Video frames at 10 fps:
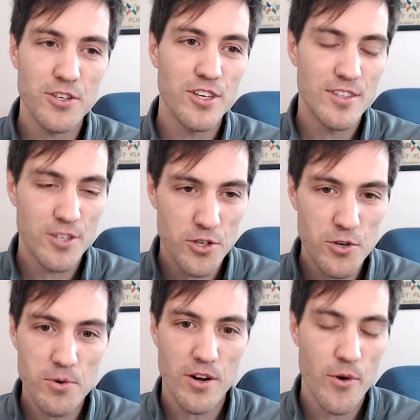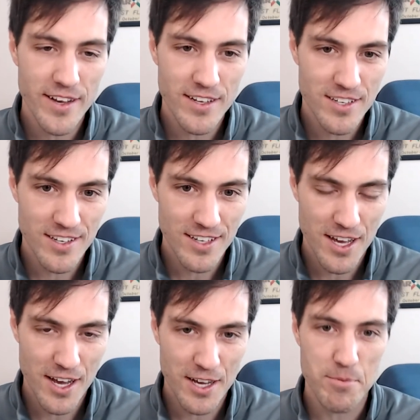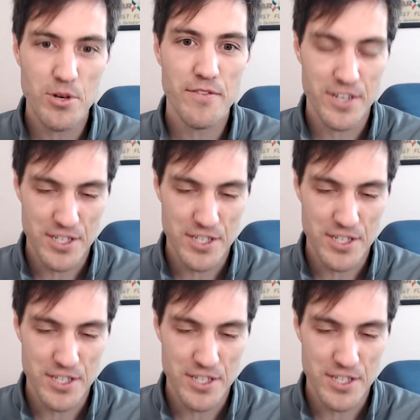So you were going to a computer vision